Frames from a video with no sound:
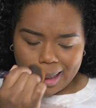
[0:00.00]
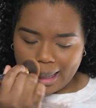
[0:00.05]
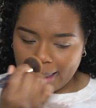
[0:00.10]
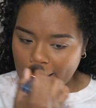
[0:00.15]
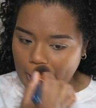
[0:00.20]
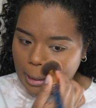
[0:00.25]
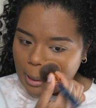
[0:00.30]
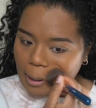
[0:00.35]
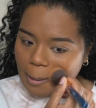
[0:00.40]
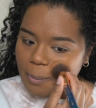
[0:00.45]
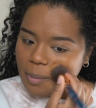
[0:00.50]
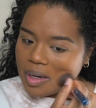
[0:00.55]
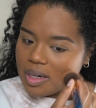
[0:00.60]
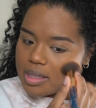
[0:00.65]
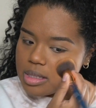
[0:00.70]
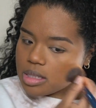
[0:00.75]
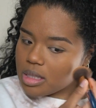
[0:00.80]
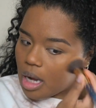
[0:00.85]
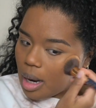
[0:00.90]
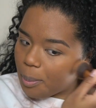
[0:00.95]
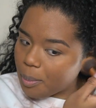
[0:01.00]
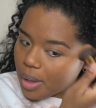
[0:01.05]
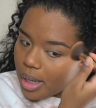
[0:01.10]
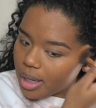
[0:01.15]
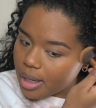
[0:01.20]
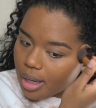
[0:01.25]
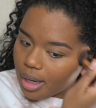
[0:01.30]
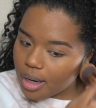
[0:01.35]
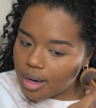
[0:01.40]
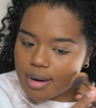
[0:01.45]
I think I'm gonna stop right
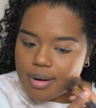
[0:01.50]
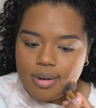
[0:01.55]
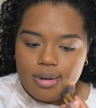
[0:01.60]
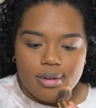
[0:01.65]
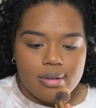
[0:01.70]
here.